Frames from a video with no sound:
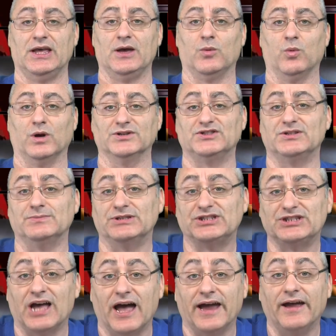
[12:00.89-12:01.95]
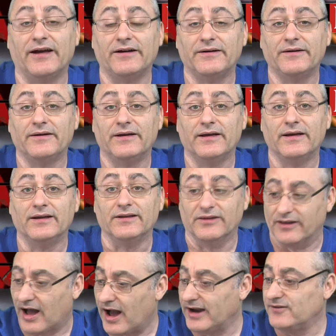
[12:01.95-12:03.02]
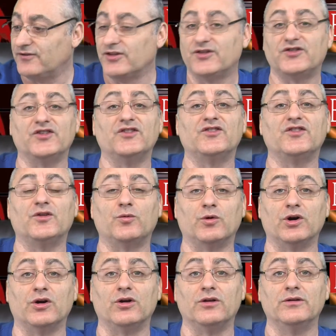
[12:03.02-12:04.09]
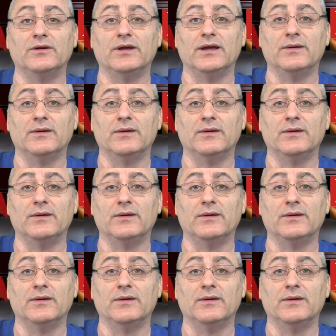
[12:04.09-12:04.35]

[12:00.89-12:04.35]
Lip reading: was the Messiah, died for the sins of the world,